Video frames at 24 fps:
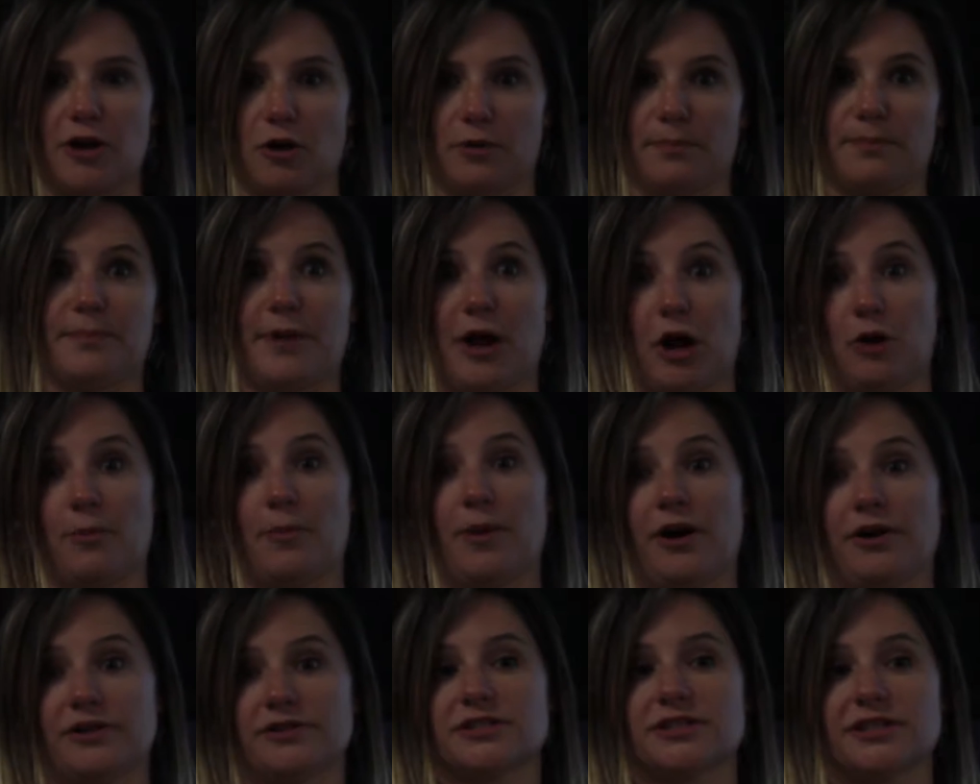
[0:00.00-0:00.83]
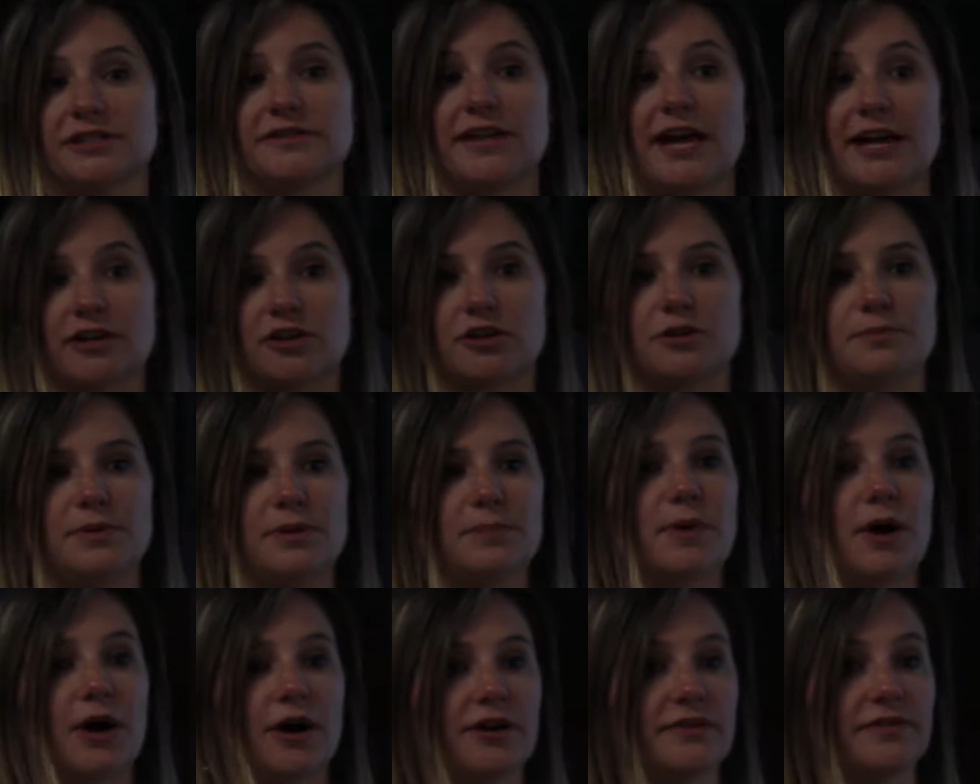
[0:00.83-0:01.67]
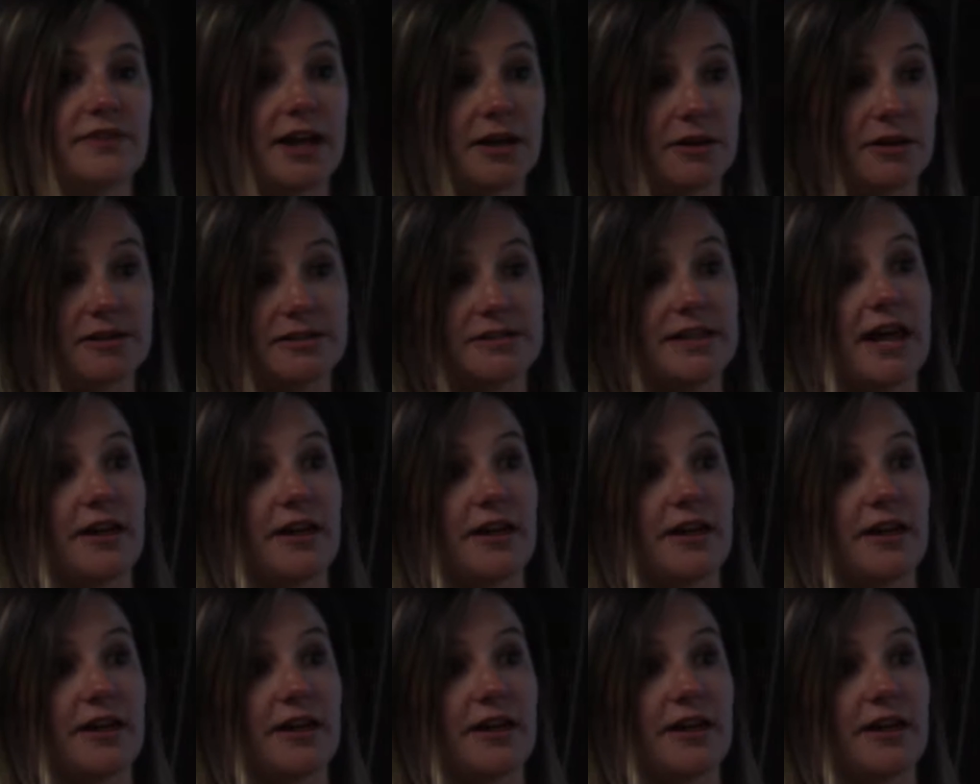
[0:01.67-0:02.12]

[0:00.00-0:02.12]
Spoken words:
counterparts. That could be is